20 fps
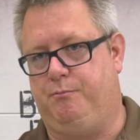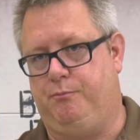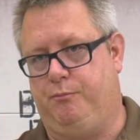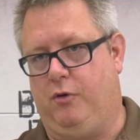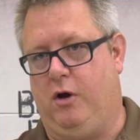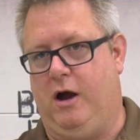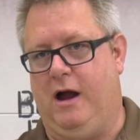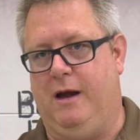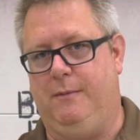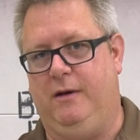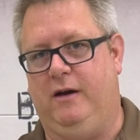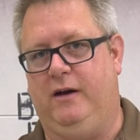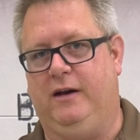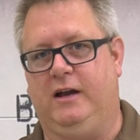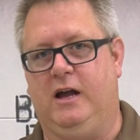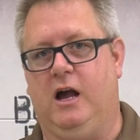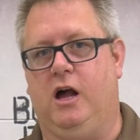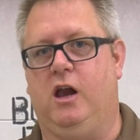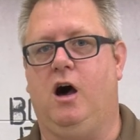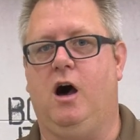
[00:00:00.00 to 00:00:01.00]
primary
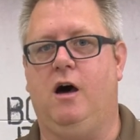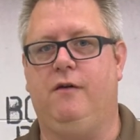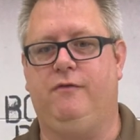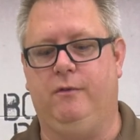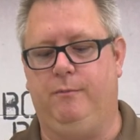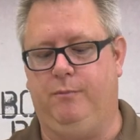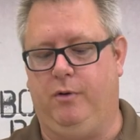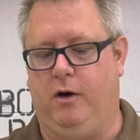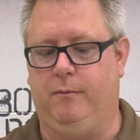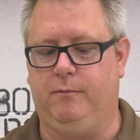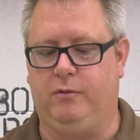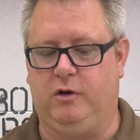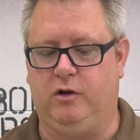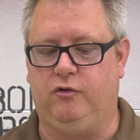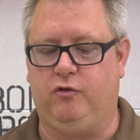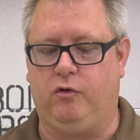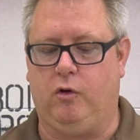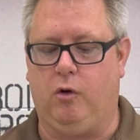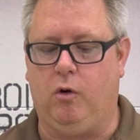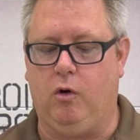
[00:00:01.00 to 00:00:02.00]
cutoff and pump
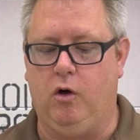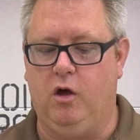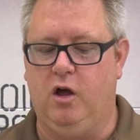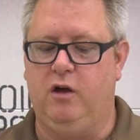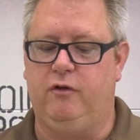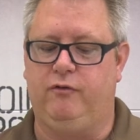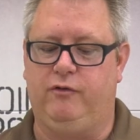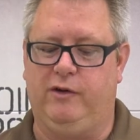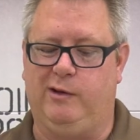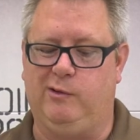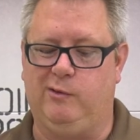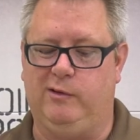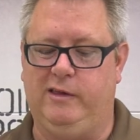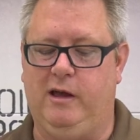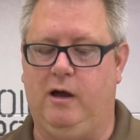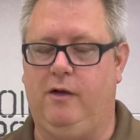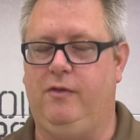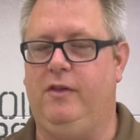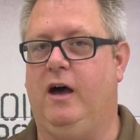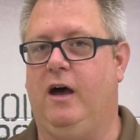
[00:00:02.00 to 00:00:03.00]
control, frequently
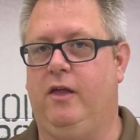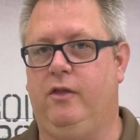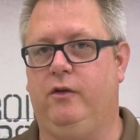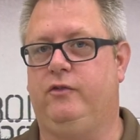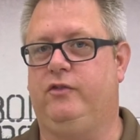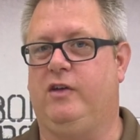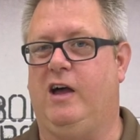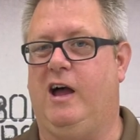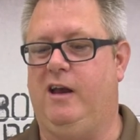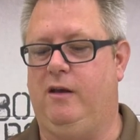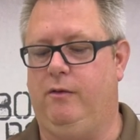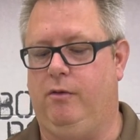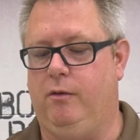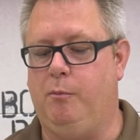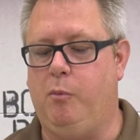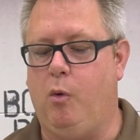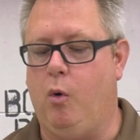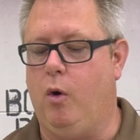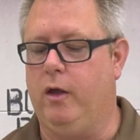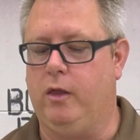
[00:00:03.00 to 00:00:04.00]
on the other side of the
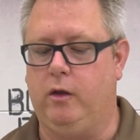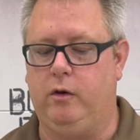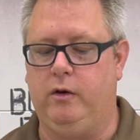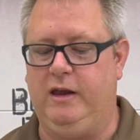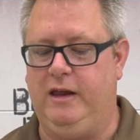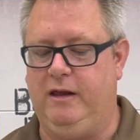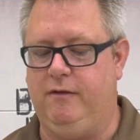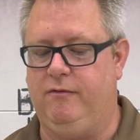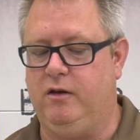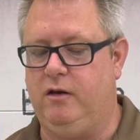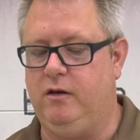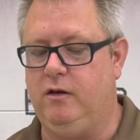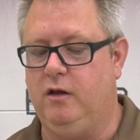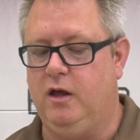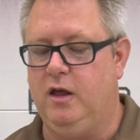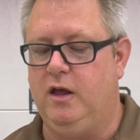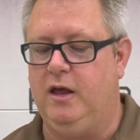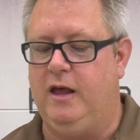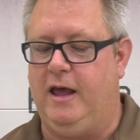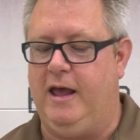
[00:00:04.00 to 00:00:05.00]
boiler even.
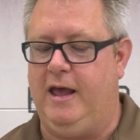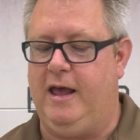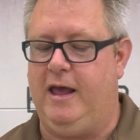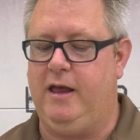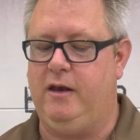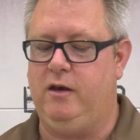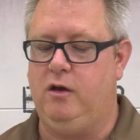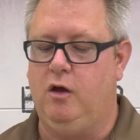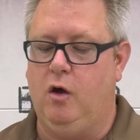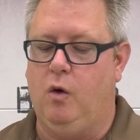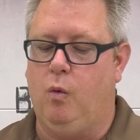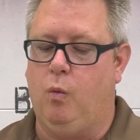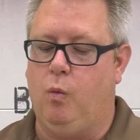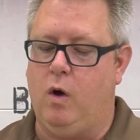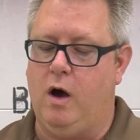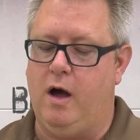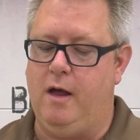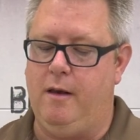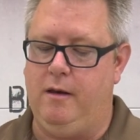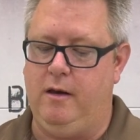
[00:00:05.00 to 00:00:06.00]
And
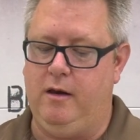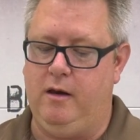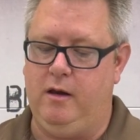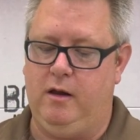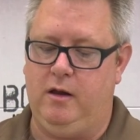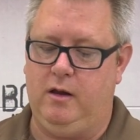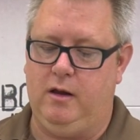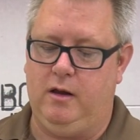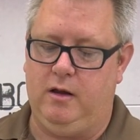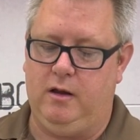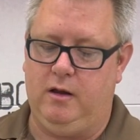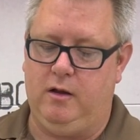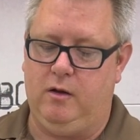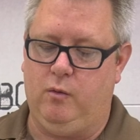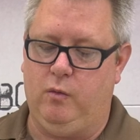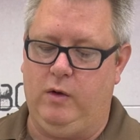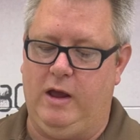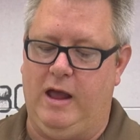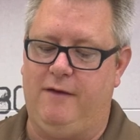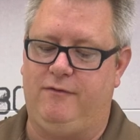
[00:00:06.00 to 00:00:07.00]
what
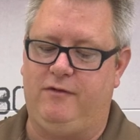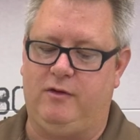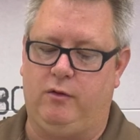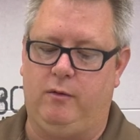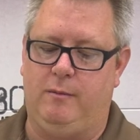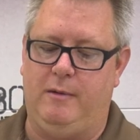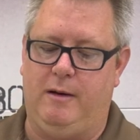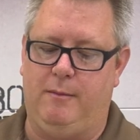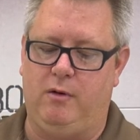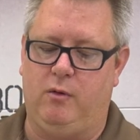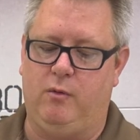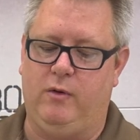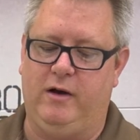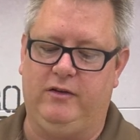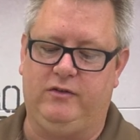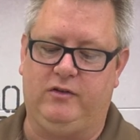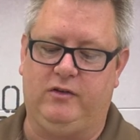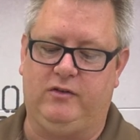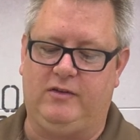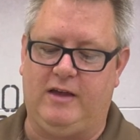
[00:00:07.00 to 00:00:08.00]
we have to remember when
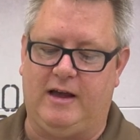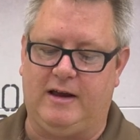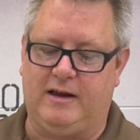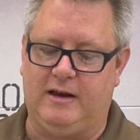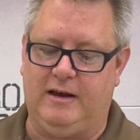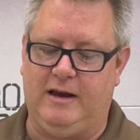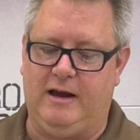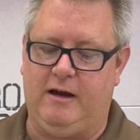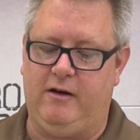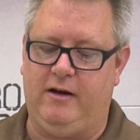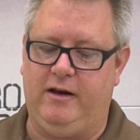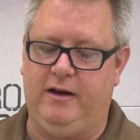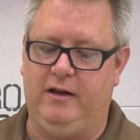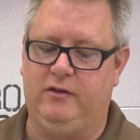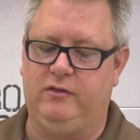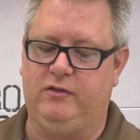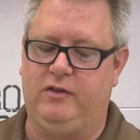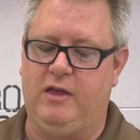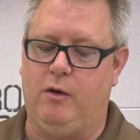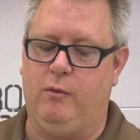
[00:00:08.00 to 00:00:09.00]
it's a secondary
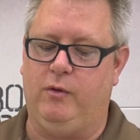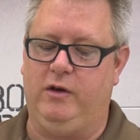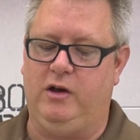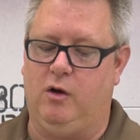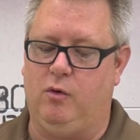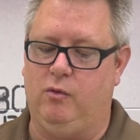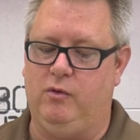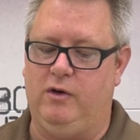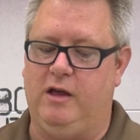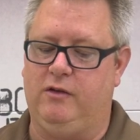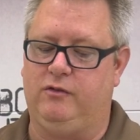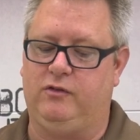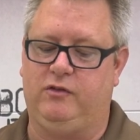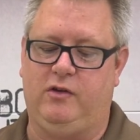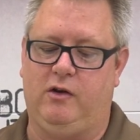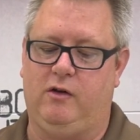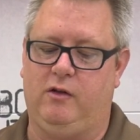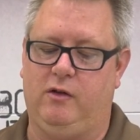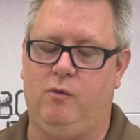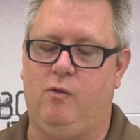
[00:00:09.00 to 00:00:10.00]
is that we don't
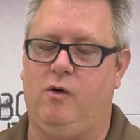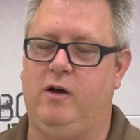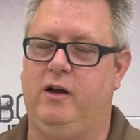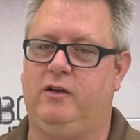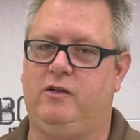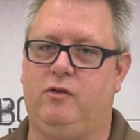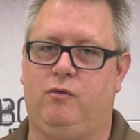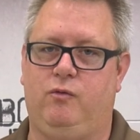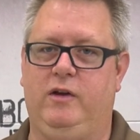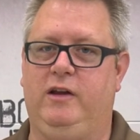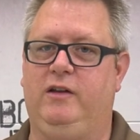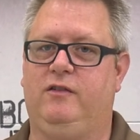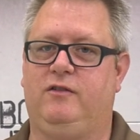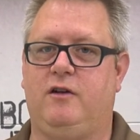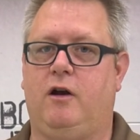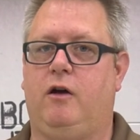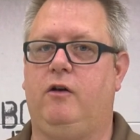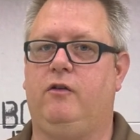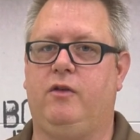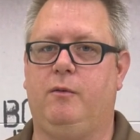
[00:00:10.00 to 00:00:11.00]
necessarily want it to
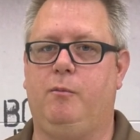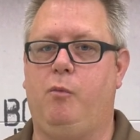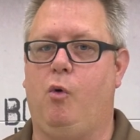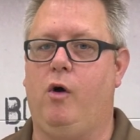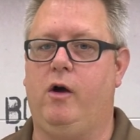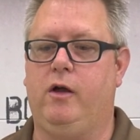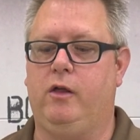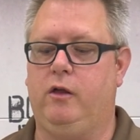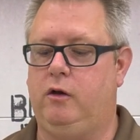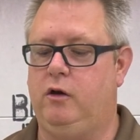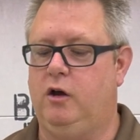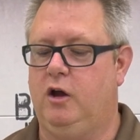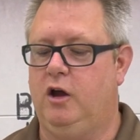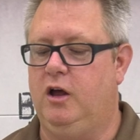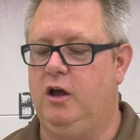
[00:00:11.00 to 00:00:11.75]
restart the boiler,